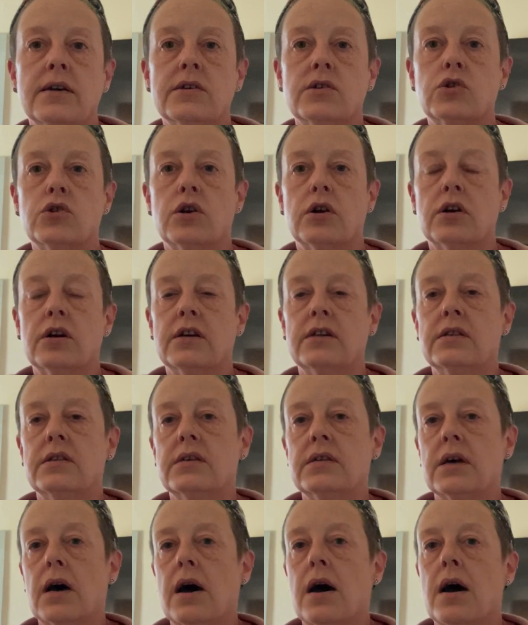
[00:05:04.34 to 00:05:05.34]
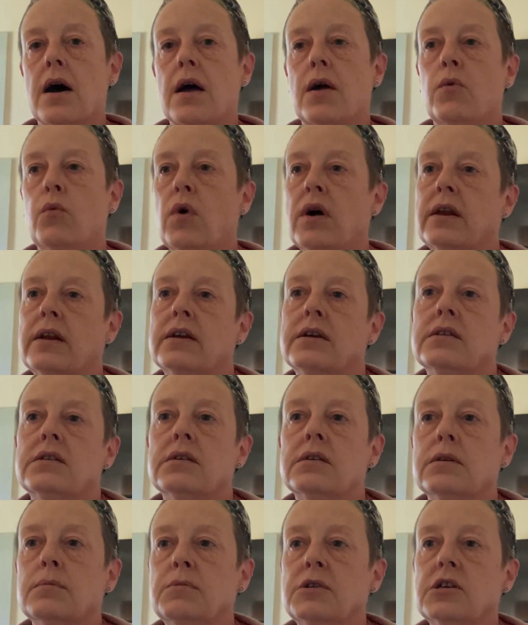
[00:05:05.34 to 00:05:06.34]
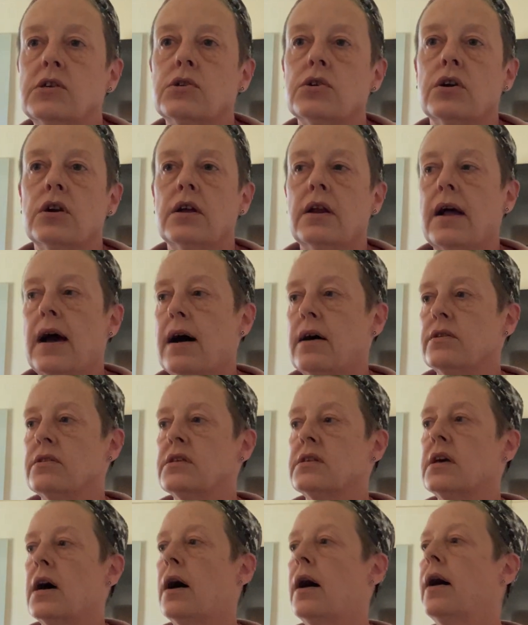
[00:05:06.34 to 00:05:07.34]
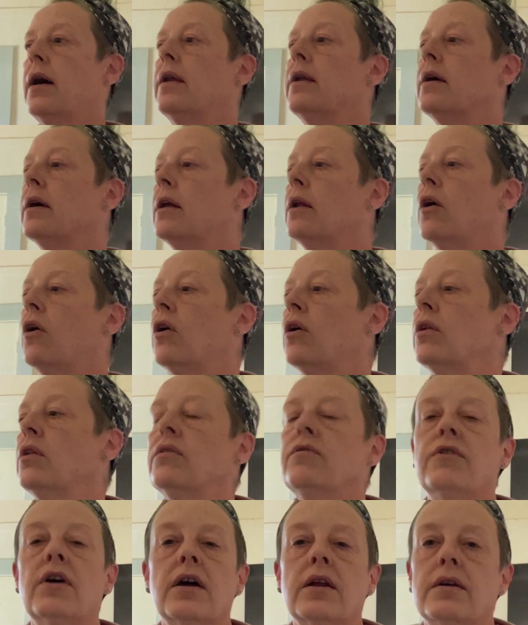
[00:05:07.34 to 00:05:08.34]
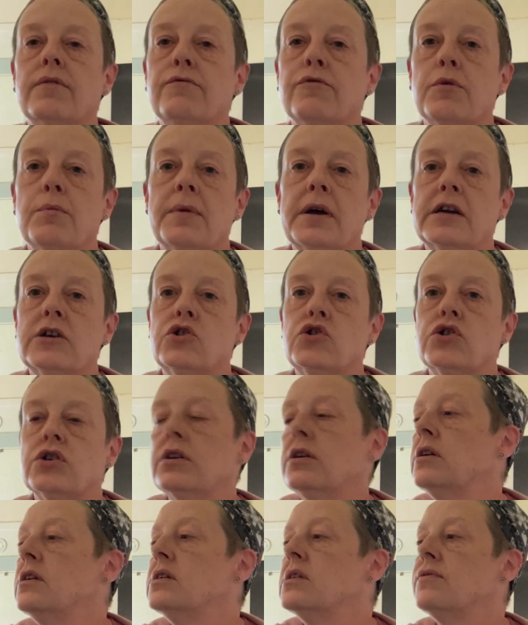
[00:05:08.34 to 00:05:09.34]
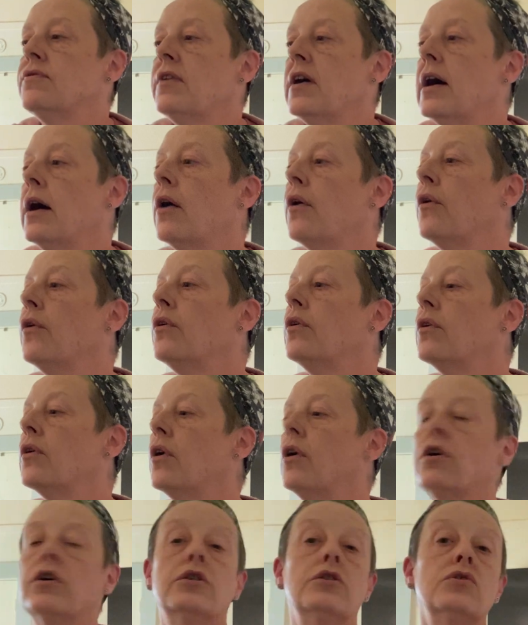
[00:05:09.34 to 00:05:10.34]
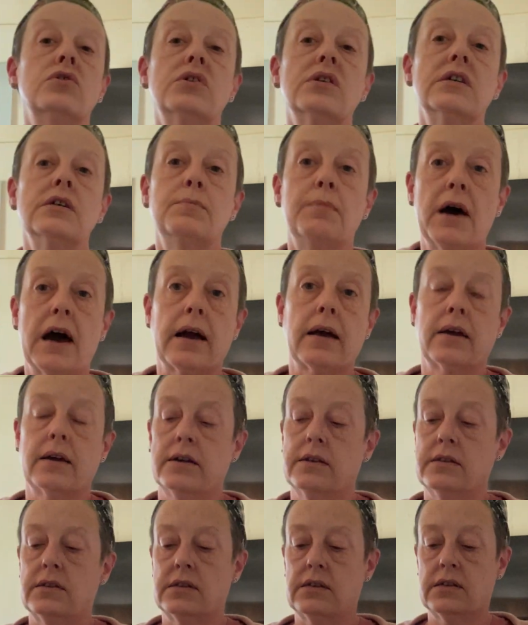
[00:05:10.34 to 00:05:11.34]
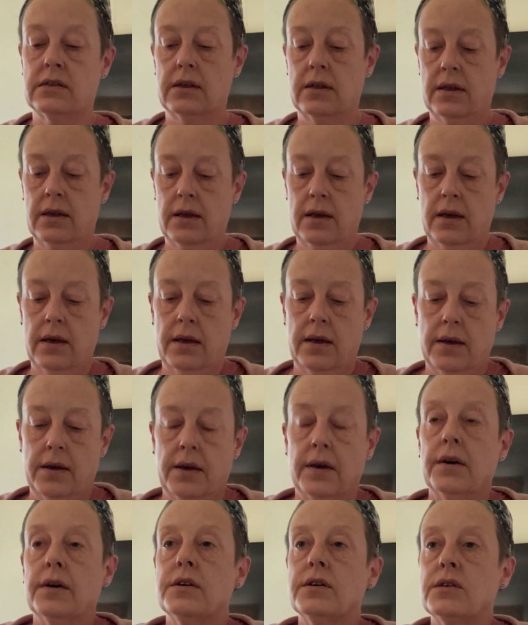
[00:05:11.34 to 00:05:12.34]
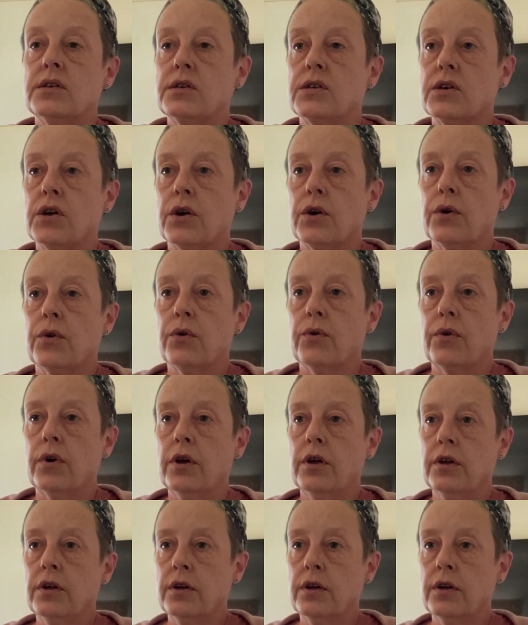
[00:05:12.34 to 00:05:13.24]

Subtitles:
I start inside? What needs to be started outside? And all of that information is found on your seed packets. So,